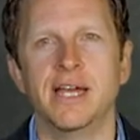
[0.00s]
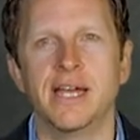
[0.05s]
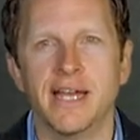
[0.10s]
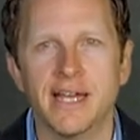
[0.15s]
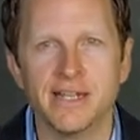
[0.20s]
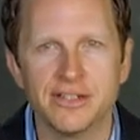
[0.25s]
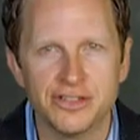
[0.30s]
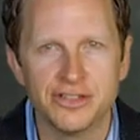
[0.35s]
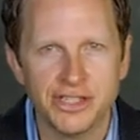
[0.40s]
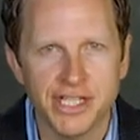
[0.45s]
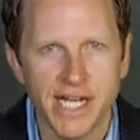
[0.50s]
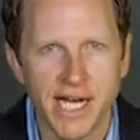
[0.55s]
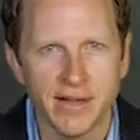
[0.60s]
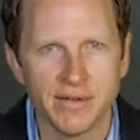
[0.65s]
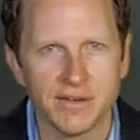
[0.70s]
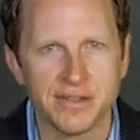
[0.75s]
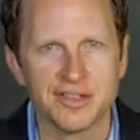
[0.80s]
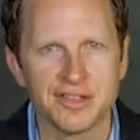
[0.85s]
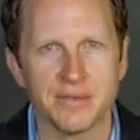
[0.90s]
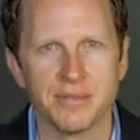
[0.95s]
and
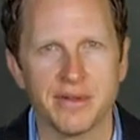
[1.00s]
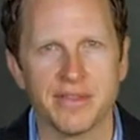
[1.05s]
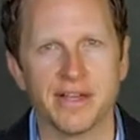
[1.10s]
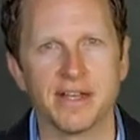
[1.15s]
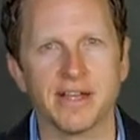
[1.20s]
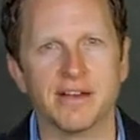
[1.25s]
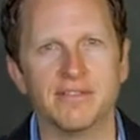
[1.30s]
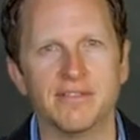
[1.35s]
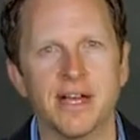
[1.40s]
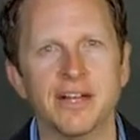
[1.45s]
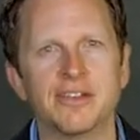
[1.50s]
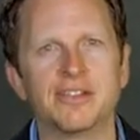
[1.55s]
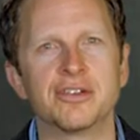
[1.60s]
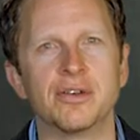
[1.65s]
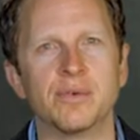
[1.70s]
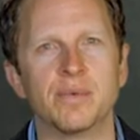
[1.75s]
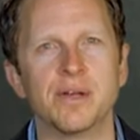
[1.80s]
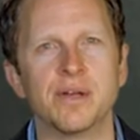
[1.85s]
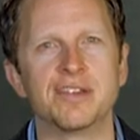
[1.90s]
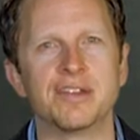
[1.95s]
challenge some of the
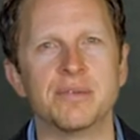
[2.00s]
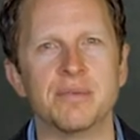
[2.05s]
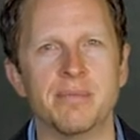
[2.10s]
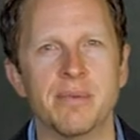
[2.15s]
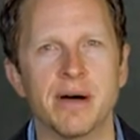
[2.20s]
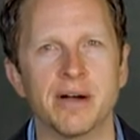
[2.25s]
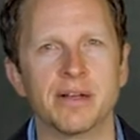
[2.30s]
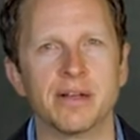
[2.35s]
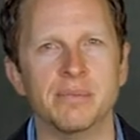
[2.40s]
conventional wisdom about